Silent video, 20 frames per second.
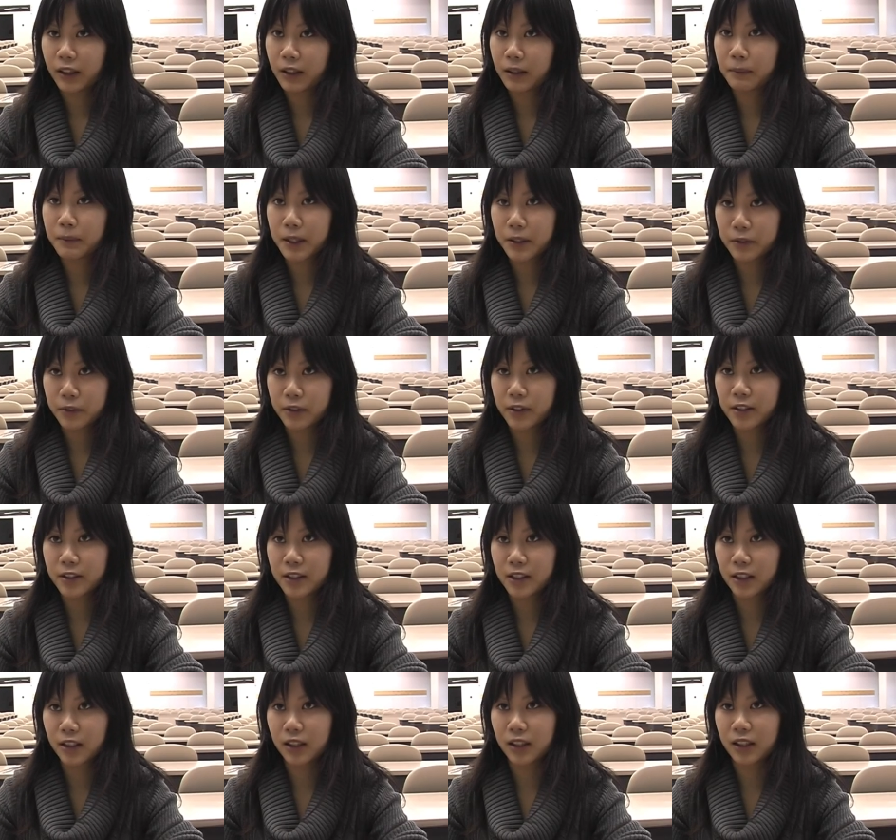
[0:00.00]
am
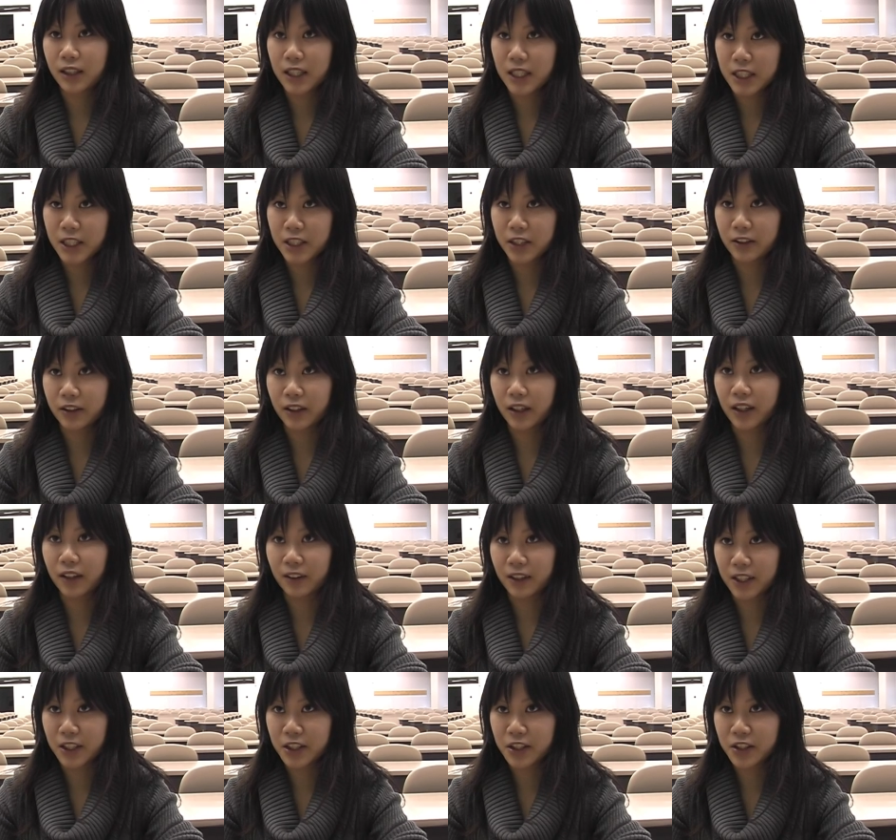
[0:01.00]
interested in teaching
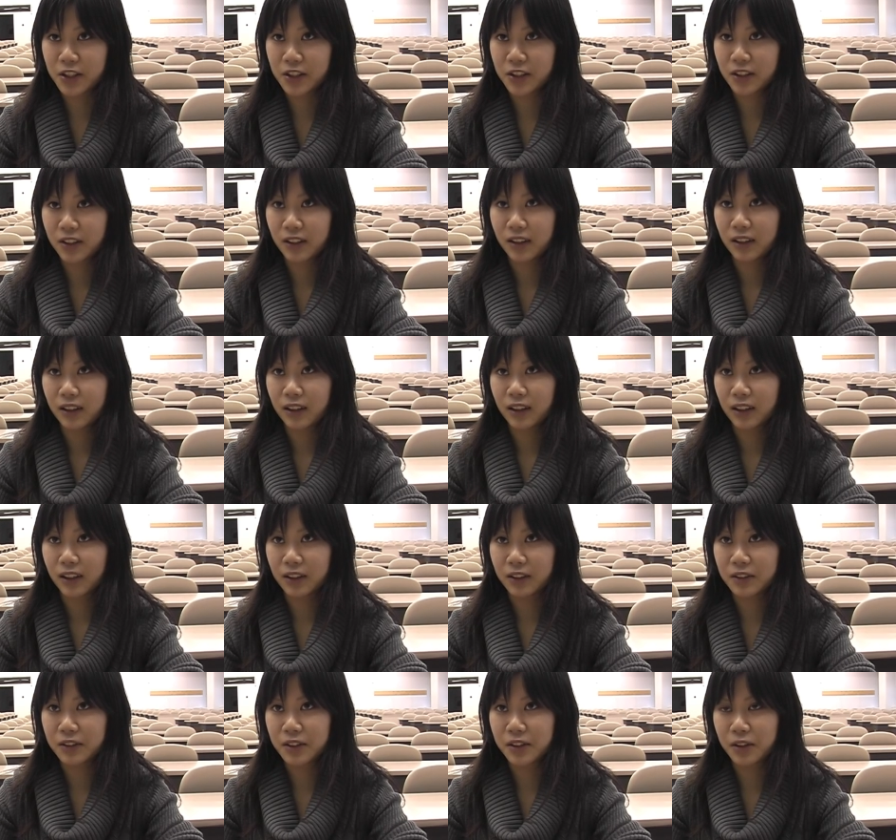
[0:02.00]
English
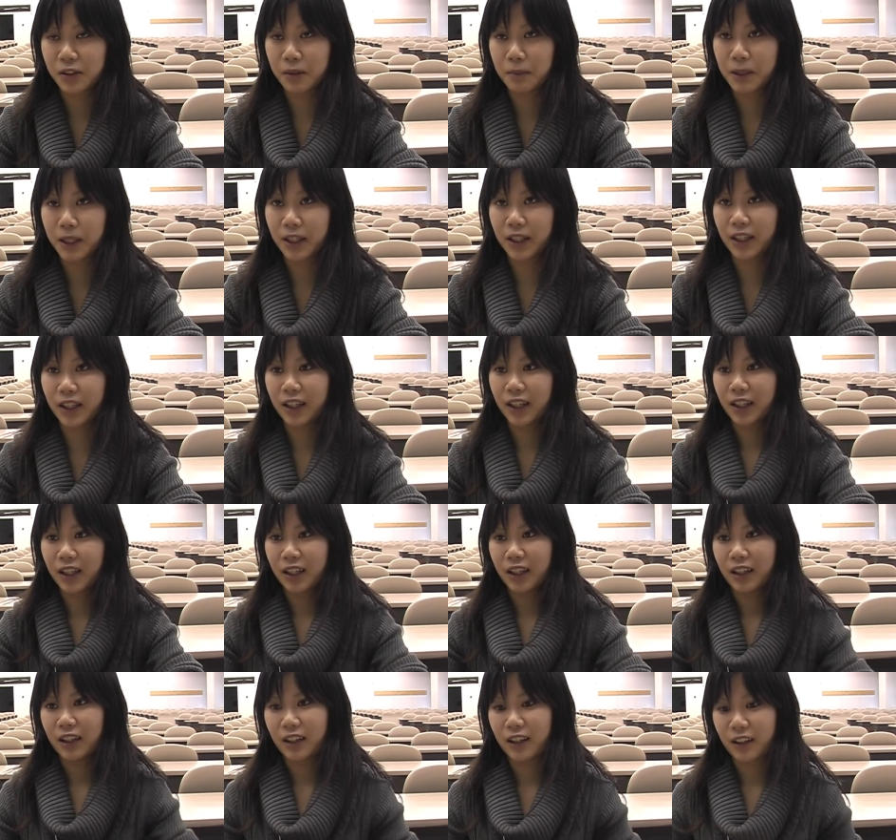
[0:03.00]
also, but uh,
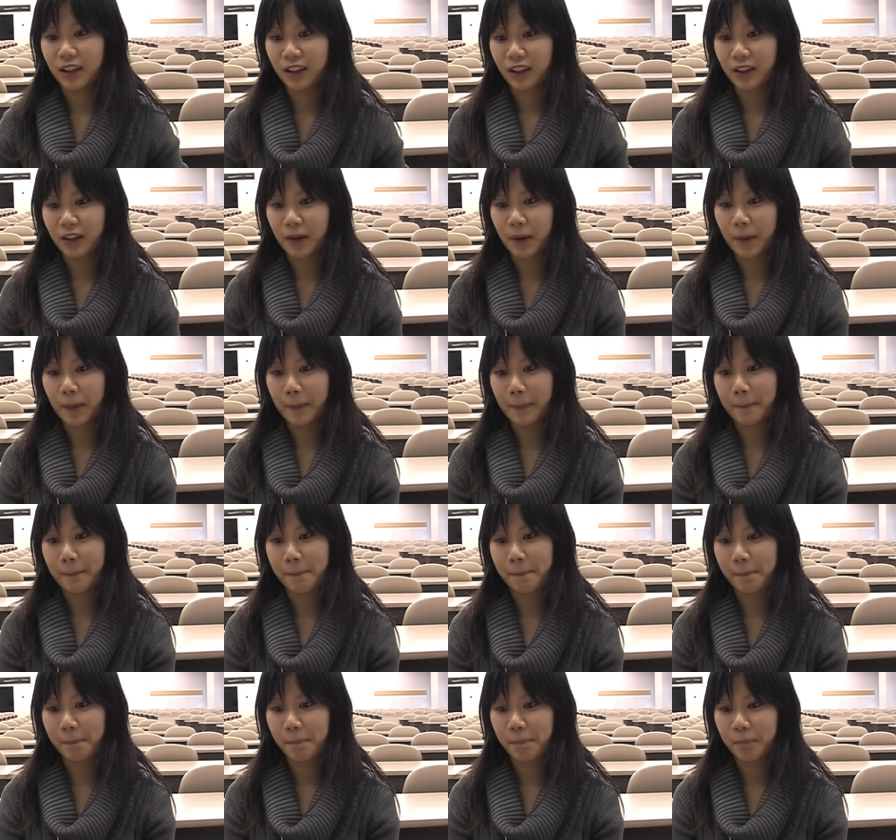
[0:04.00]
um,
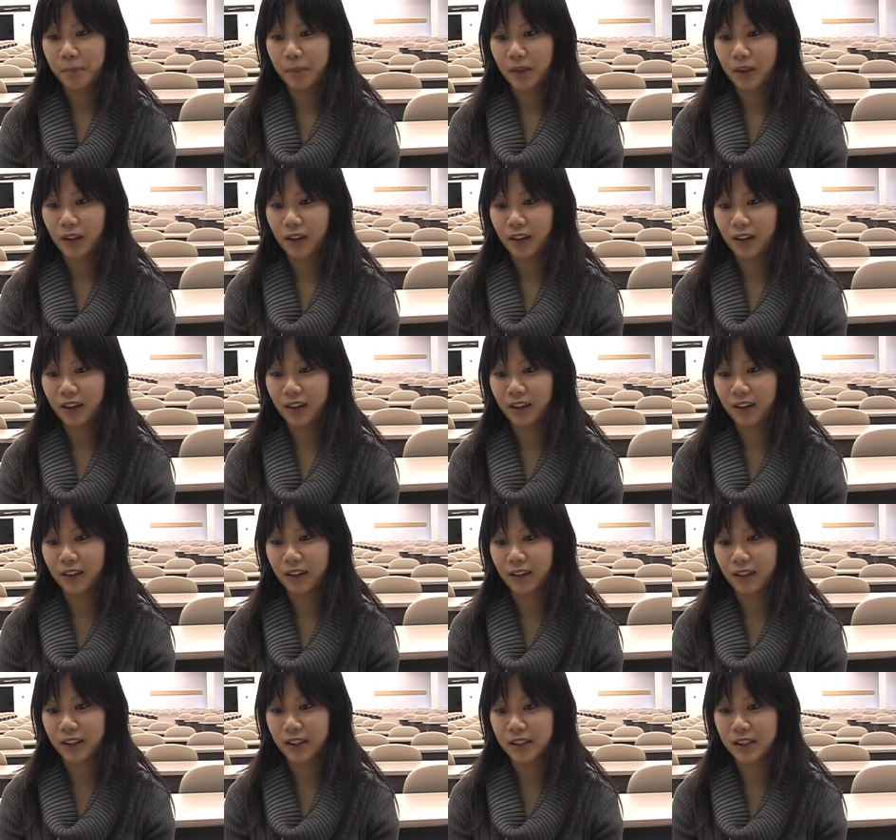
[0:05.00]

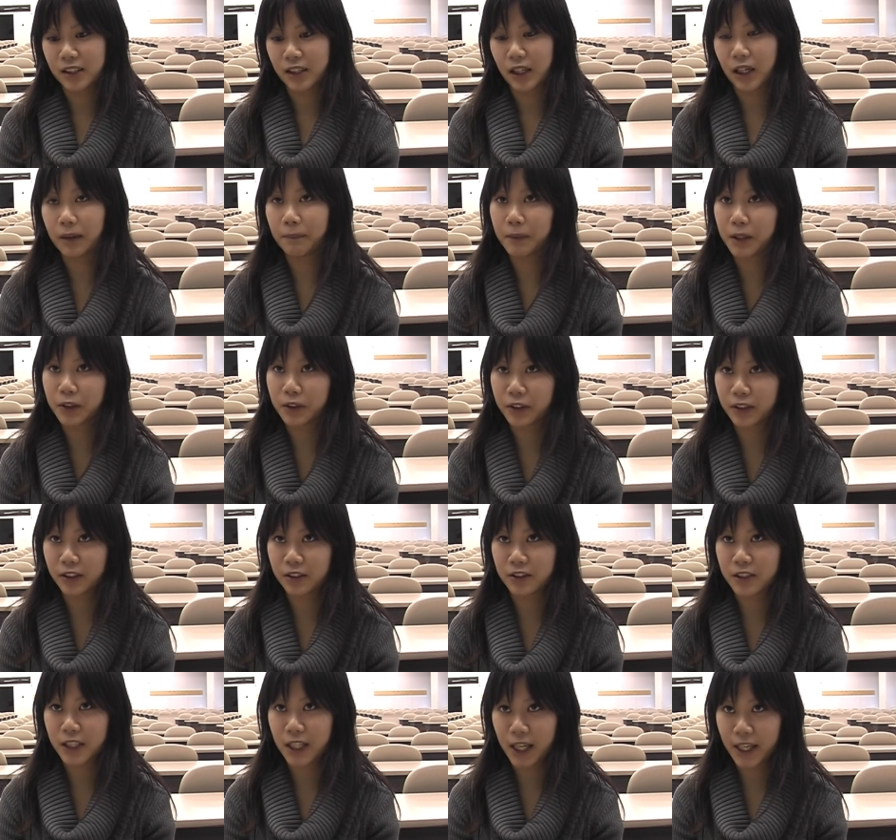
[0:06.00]
let's see, I'm going
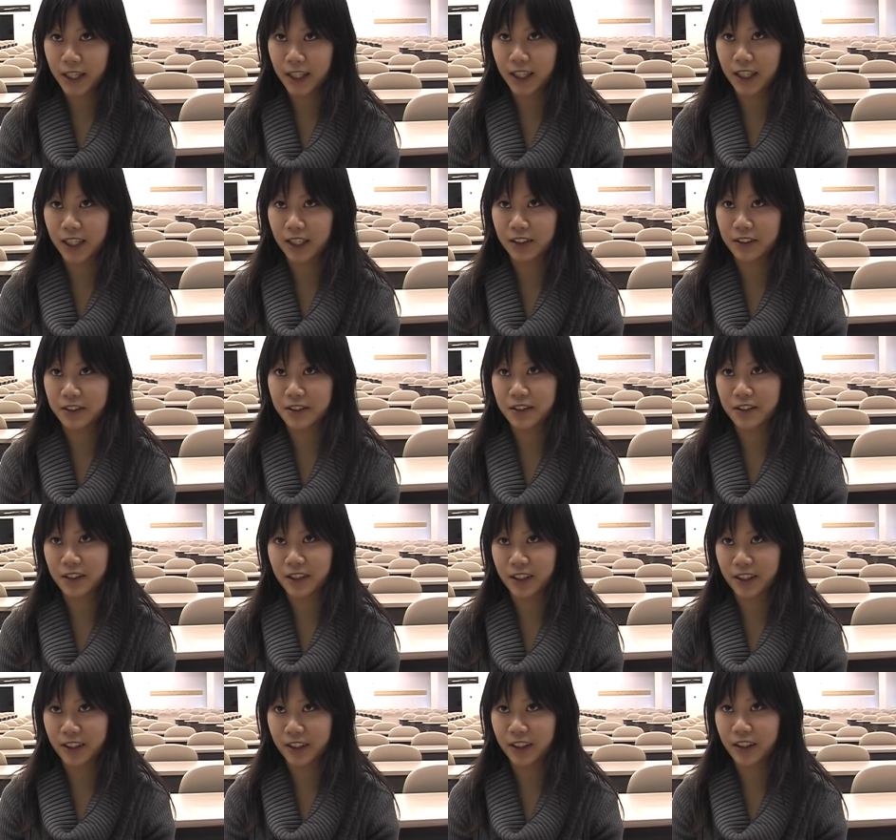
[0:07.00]
to China next
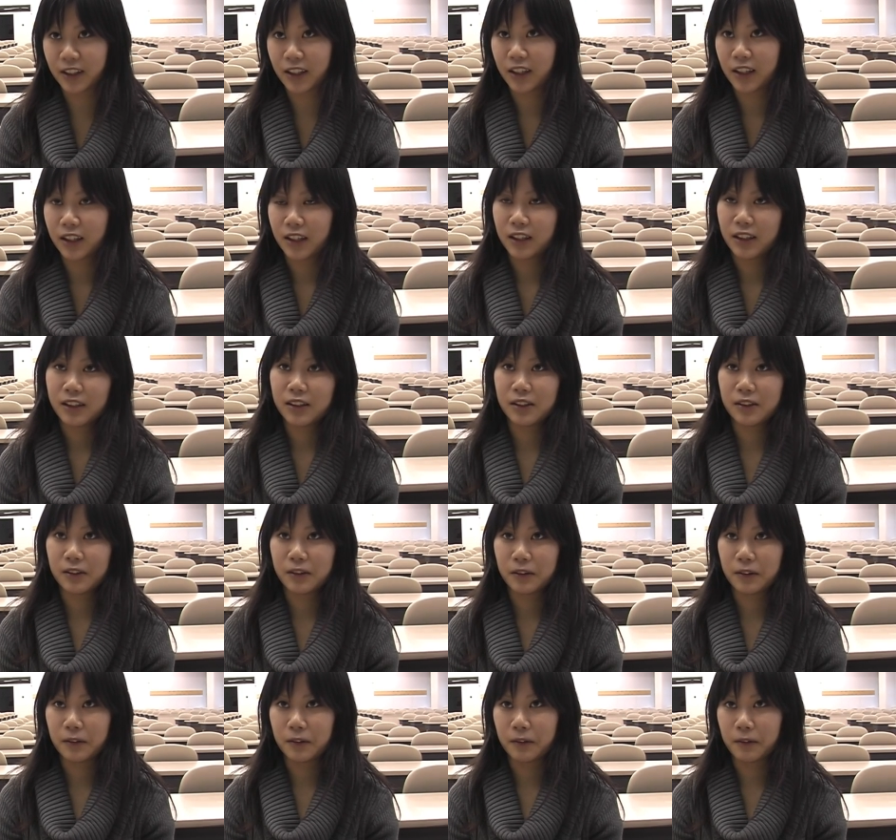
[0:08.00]
year,
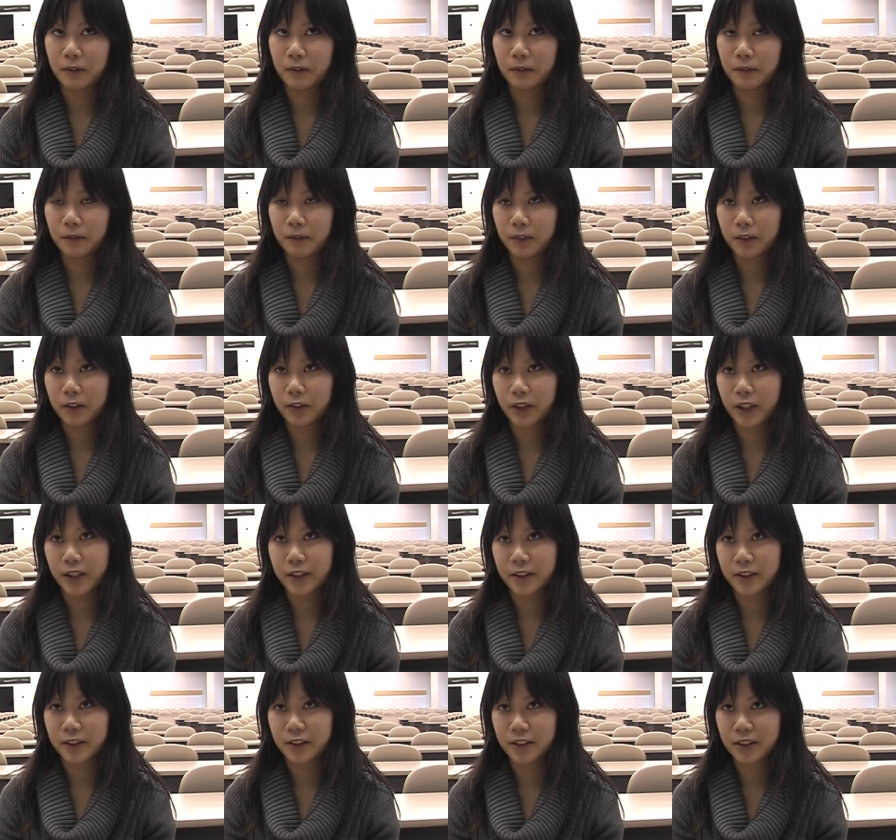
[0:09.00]
so try
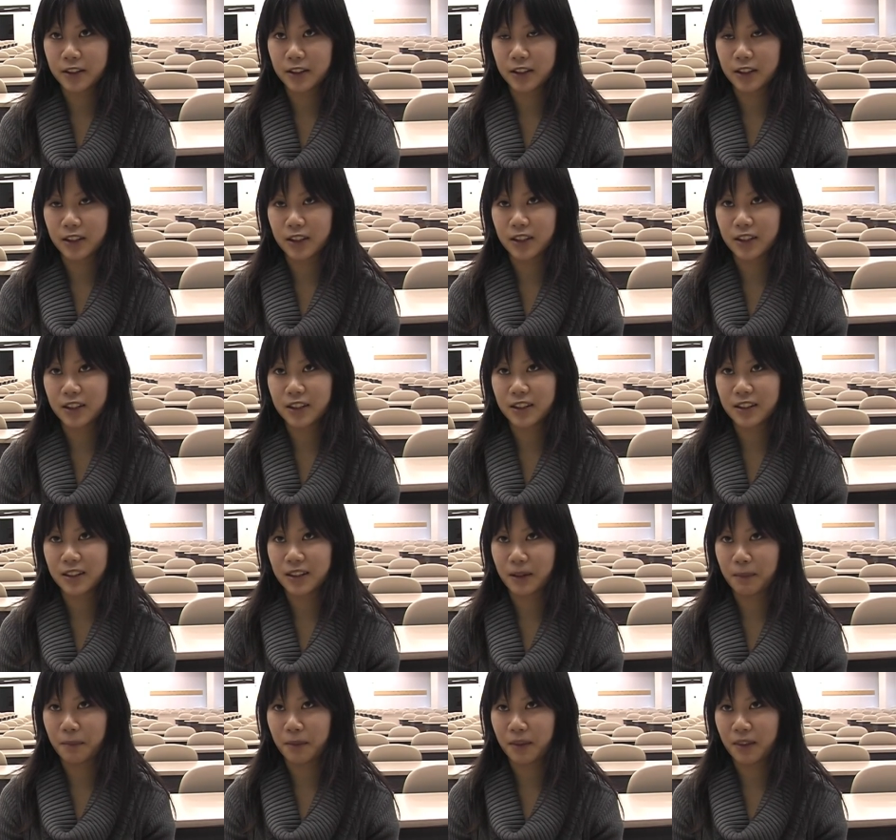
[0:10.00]
to search
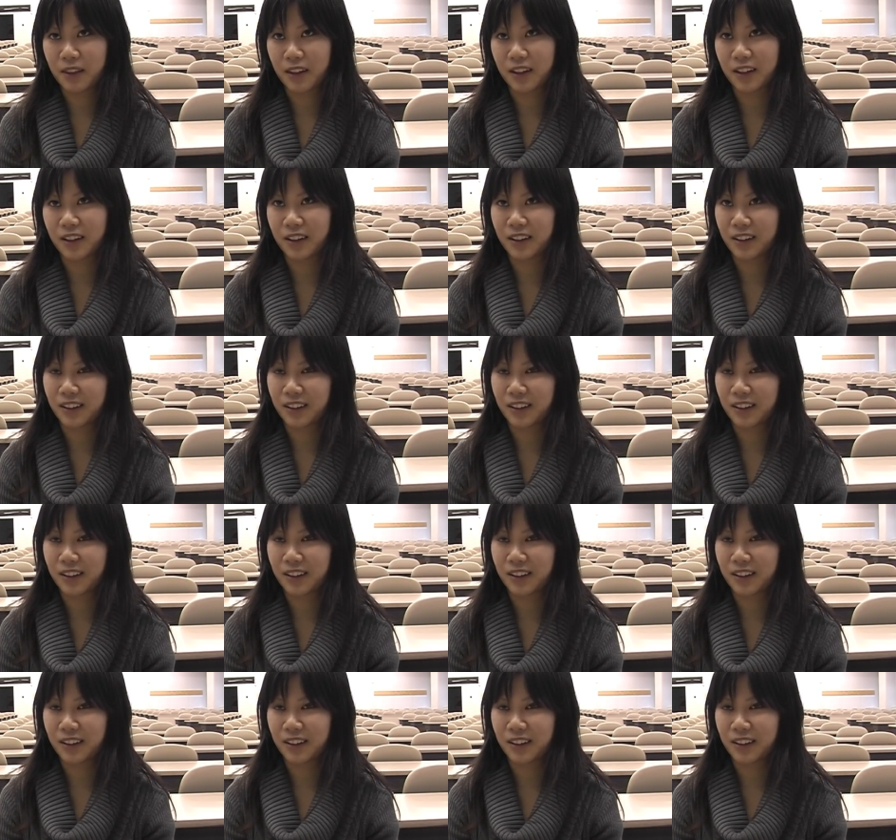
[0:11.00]
something